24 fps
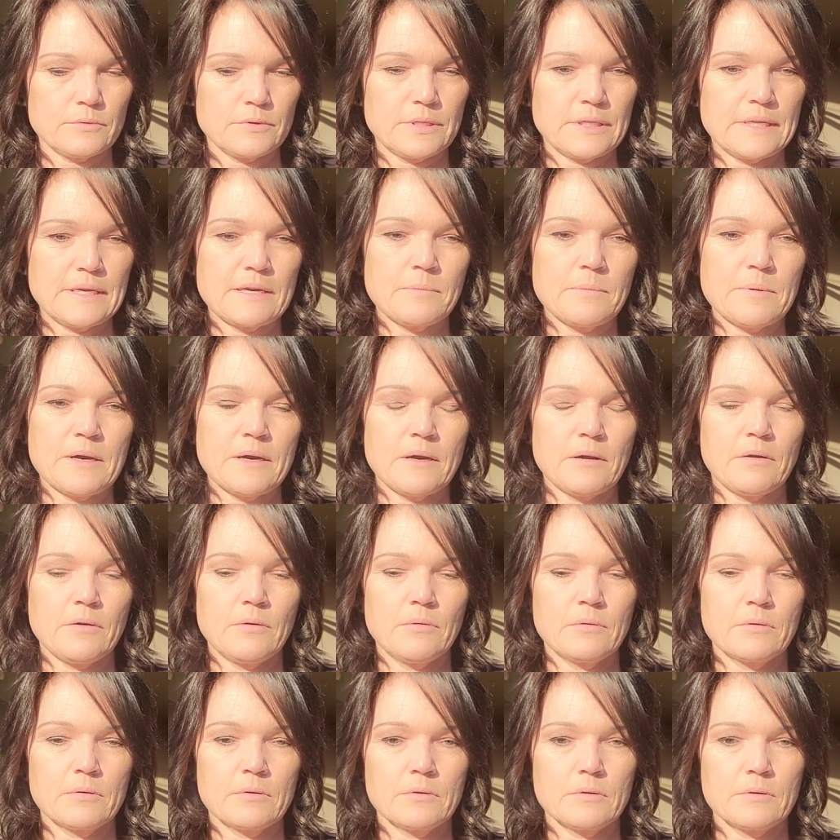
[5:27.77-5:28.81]
think
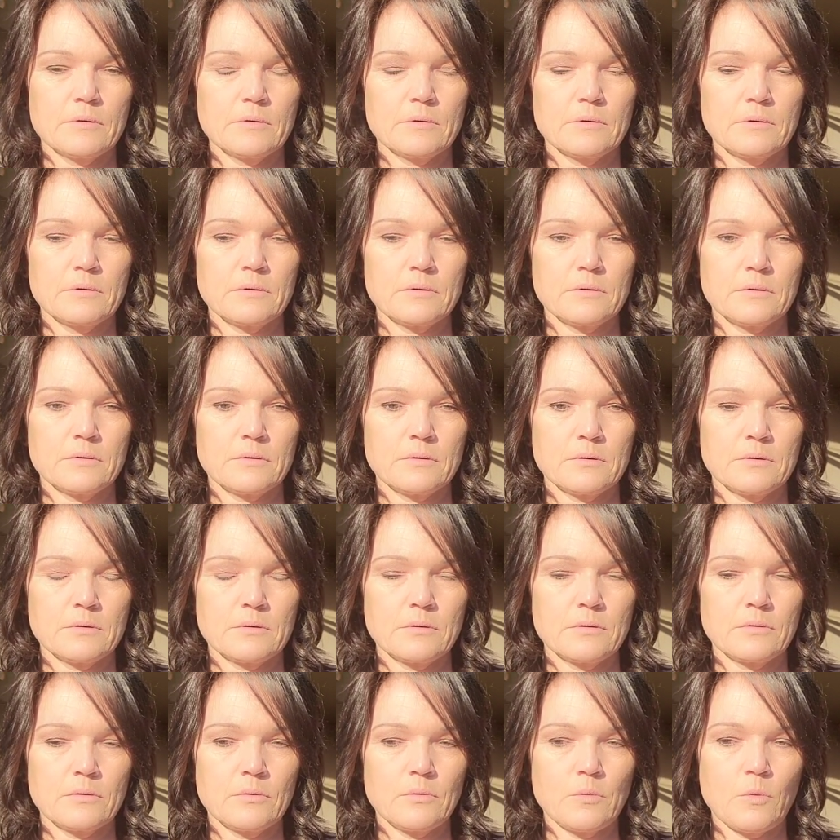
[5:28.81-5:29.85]
about
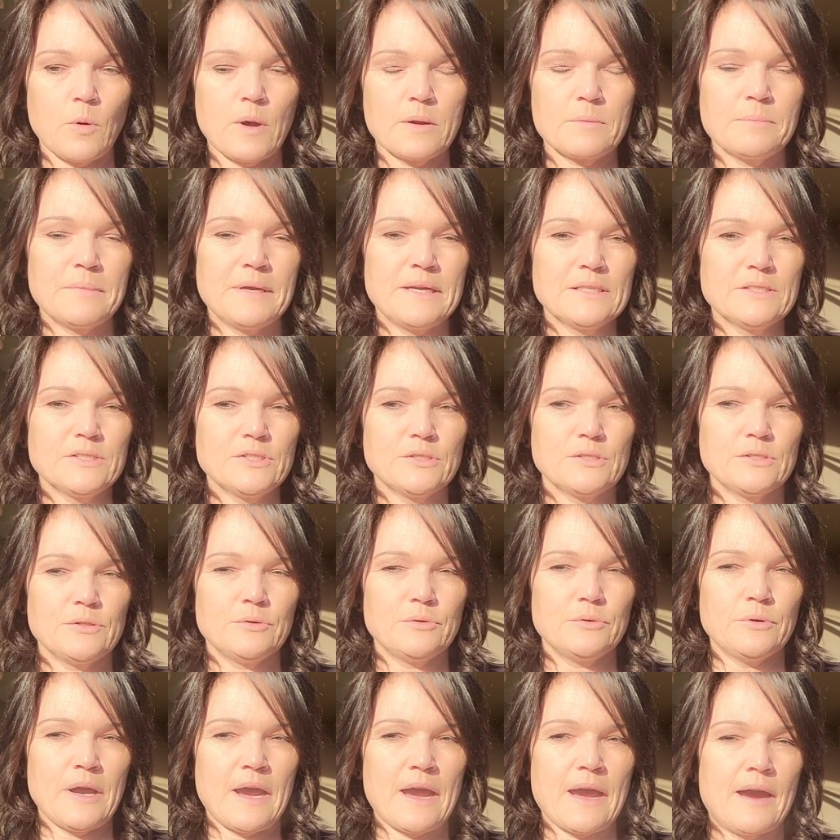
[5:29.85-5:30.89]
what makes
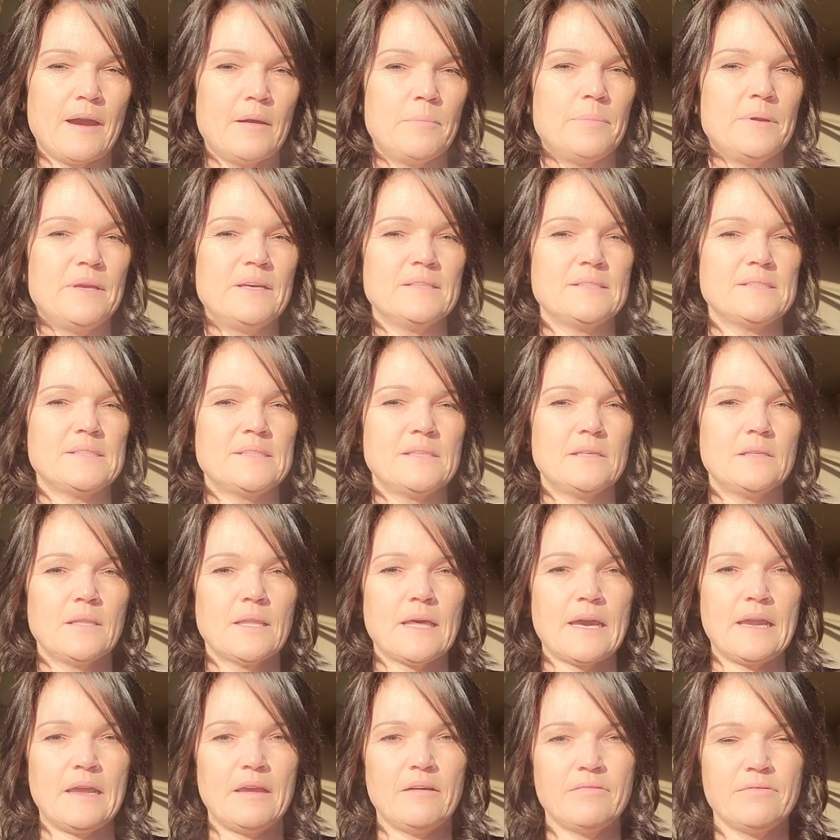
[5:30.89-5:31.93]
you happiest in
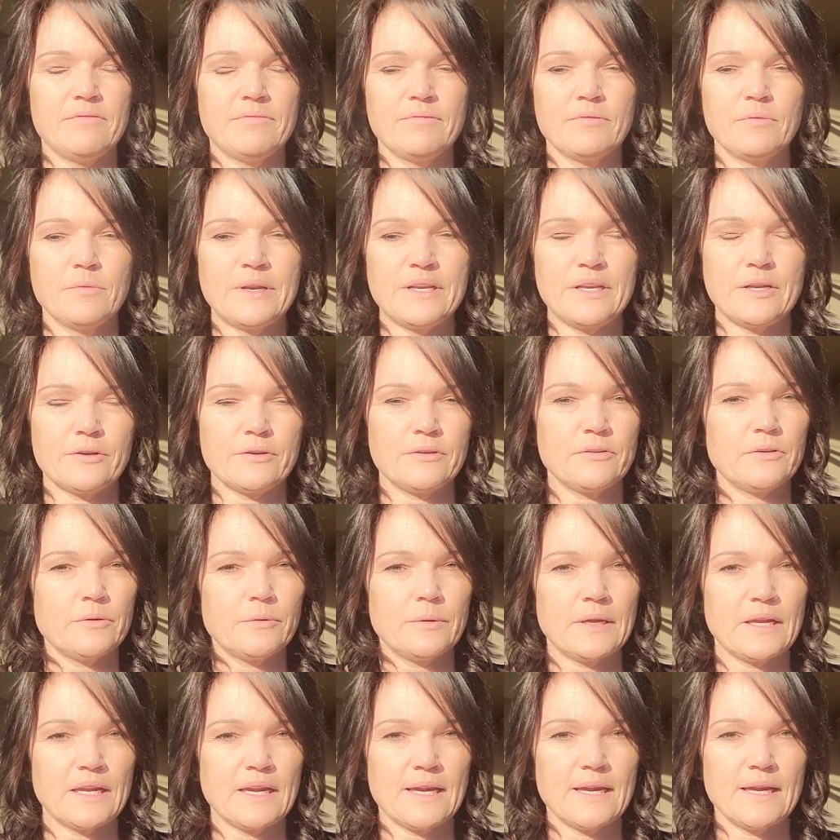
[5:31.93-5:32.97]
life when you're
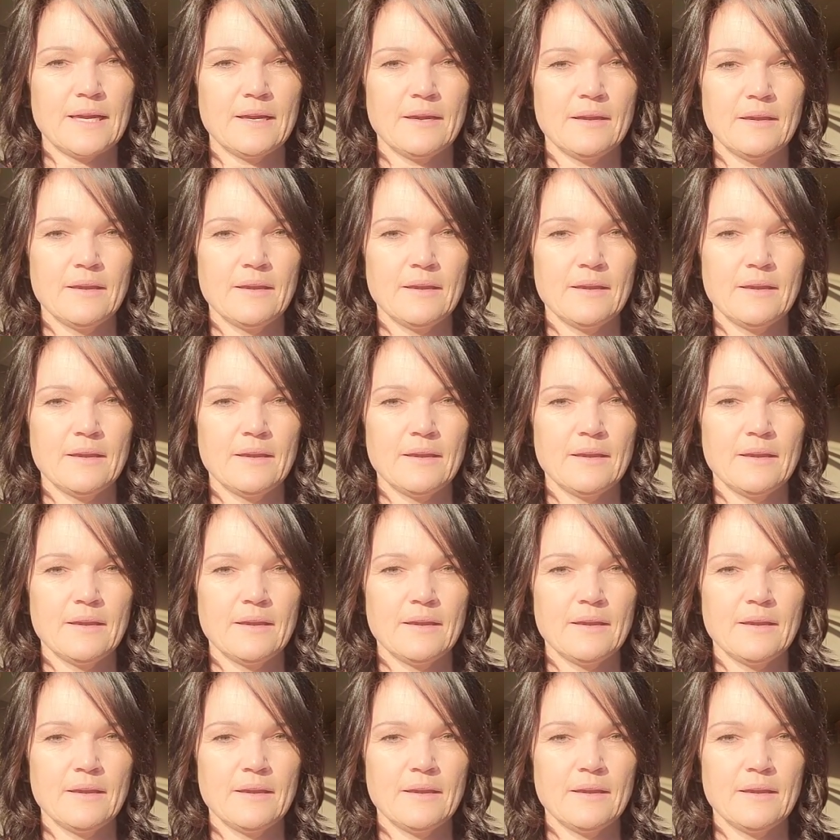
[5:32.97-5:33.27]
doing it.